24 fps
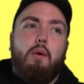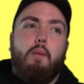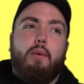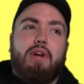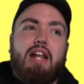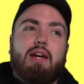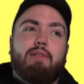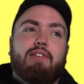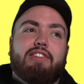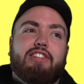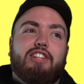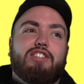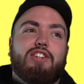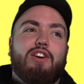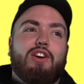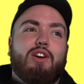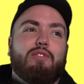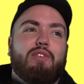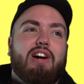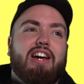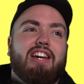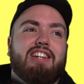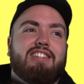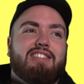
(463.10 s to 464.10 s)
when I made the joke
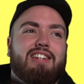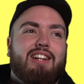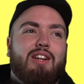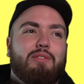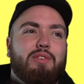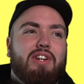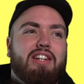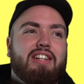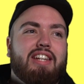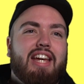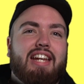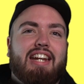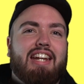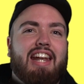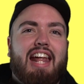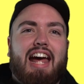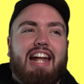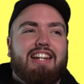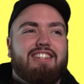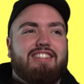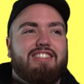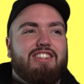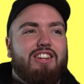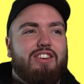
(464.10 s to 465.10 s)
about his channel being dead, I didn't
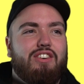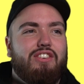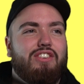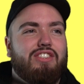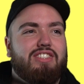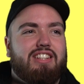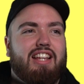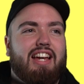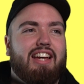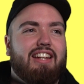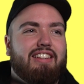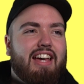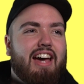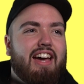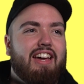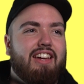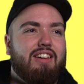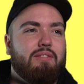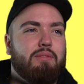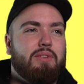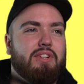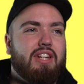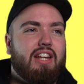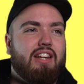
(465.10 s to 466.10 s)
actually know it was like
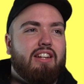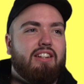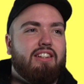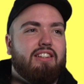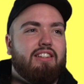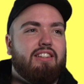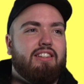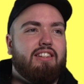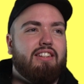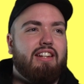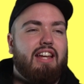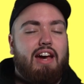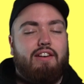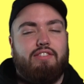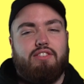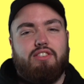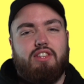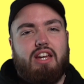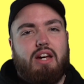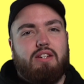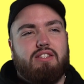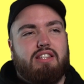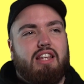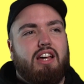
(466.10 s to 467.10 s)
dying. But then
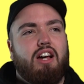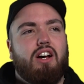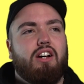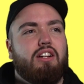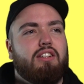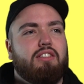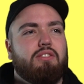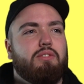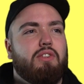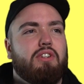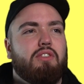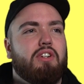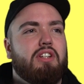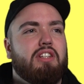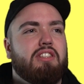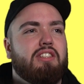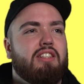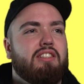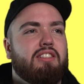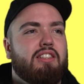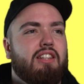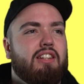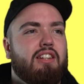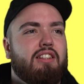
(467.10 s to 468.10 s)
after, I was like, oh, what, what is
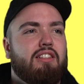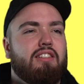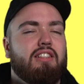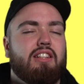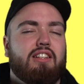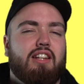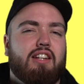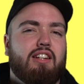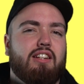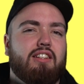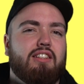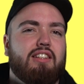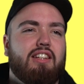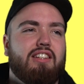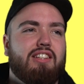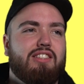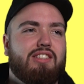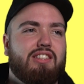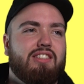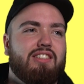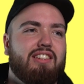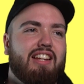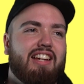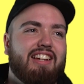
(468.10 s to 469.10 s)
he saying? And then
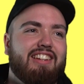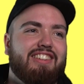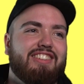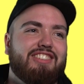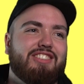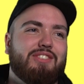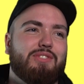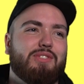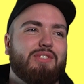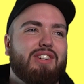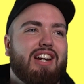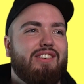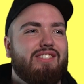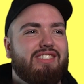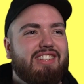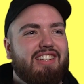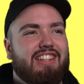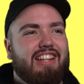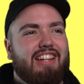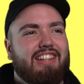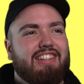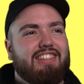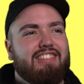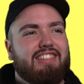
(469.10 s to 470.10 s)
his like, subscribers are
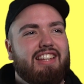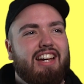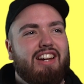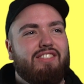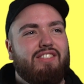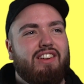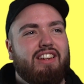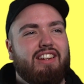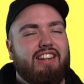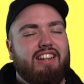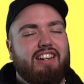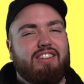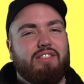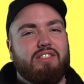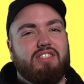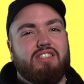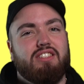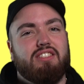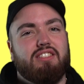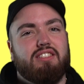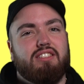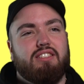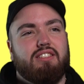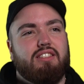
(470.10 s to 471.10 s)
like down right now, which
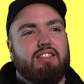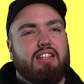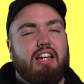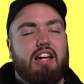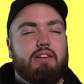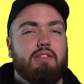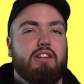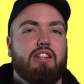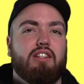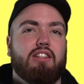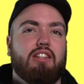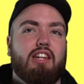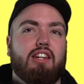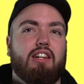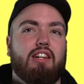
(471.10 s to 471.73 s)
is, I mean,